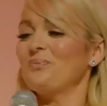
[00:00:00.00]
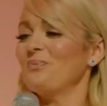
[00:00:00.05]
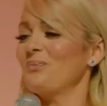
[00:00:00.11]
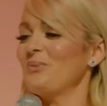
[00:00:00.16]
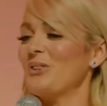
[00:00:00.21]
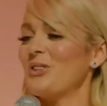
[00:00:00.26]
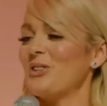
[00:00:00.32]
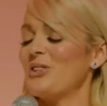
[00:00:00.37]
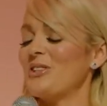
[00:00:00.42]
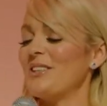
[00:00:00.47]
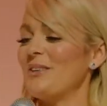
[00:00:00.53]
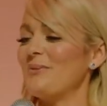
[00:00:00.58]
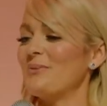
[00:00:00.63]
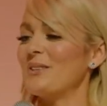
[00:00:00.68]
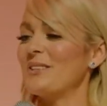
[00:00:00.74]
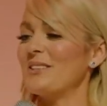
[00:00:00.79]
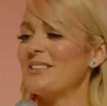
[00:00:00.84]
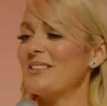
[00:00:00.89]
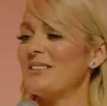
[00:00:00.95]
which
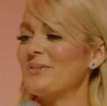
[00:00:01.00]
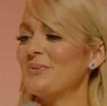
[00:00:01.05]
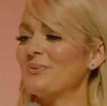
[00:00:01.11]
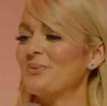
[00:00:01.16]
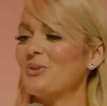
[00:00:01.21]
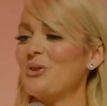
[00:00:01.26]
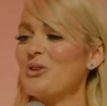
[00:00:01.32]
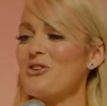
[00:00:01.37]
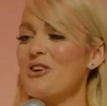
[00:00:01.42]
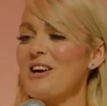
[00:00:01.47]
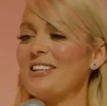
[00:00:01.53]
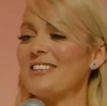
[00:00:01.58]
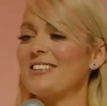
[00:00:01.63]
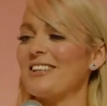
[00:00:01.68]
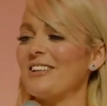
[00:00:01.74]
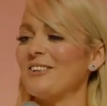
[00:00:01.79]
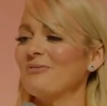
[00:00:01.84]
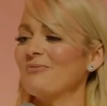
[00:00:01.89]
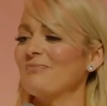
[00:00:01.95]
seems
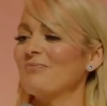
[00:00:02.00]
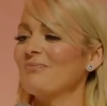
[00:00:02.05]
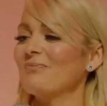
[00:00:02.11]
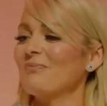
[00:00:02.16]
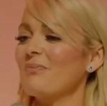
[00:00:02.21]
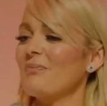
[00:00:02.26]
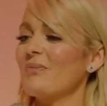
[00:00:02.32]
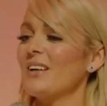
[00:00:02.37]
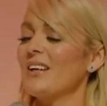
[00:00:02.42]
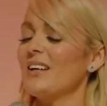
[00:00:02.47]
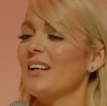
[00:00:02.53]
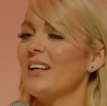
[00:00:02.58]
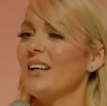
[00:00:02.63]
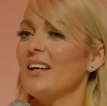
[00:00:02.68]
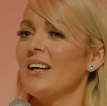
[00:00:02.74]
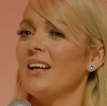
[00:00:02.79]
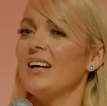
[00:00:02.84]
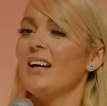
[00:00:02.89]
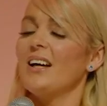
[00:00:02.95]
crazy.
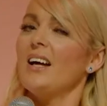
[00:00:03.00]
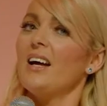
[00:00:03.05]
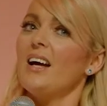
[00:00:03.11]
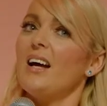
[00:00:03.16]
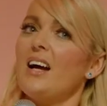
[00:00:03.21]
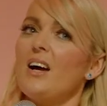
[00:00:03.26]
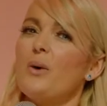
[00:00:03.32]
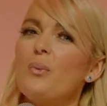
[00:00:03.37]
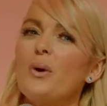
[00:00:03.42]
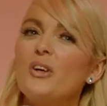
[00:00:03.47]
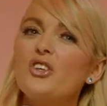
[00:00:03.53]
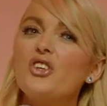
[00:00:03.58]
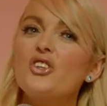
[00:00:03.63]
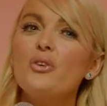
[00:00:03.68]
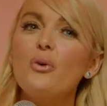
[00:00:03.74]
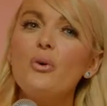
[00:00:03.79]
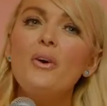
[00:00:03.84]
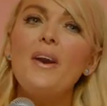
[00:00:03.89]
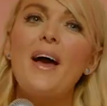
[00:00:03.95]
And when
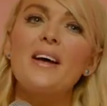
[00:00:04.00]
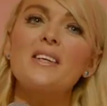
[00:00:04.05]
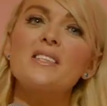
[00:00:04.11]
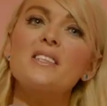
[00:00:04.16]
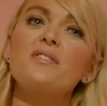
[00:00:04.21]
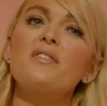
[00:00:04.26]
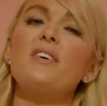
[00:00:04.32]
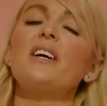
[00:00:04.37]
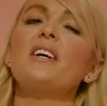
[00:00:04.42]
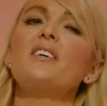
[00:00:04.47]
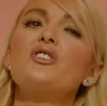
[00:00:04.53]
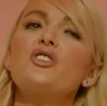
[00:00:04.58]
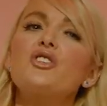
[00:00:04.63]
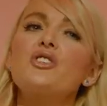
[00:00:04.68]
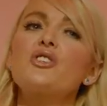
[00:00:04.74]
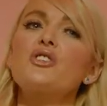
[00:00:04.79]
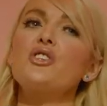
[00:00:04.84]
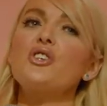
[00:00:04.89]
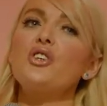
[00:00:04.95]
Sean asked for
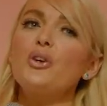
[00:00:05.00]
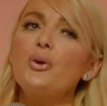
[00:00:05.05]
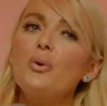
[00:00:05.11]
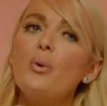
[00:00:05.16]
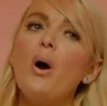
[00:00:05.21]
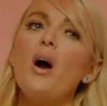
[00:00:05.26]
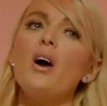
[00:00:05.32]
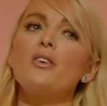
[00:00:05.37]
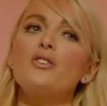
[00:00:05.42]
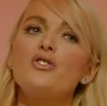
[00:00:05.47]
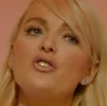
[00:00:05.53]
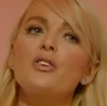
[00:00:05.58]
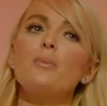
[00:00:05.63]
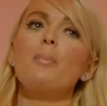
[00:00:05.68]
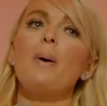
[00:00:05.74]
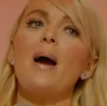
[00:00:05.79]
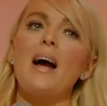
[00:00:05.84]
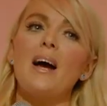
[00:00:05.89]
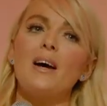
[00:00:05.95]
his
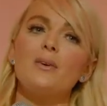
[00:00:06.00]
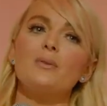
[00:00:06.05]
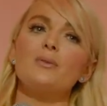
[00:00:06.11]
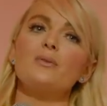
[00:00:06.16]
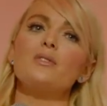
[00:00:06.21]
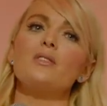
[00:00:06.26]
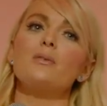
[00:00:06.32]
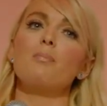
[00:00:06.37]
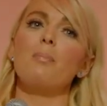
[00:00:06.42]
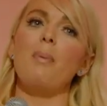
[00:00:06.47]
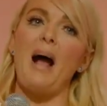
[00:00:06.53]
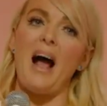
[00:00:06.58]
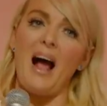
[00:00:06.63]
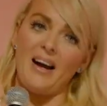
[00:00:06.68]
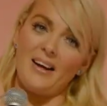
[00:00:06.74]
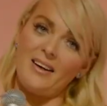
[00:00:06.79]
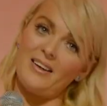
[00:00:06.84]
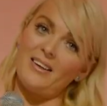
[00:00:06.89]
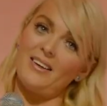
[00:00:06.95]
£200
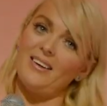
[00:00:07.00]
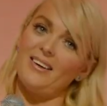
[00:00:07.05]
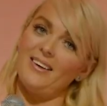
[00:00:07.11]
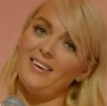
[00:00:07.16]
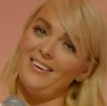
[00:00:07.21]
back,